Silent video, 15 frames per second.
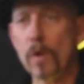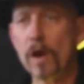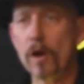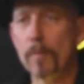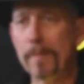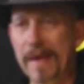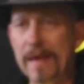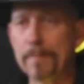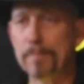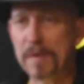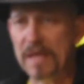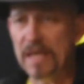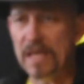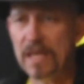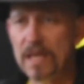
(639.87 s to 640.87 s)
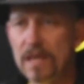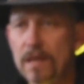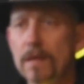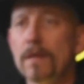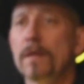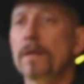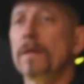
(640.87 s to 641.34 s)
well may be
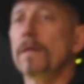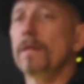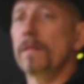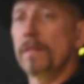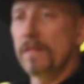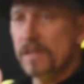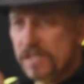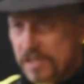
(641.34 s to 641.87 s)
the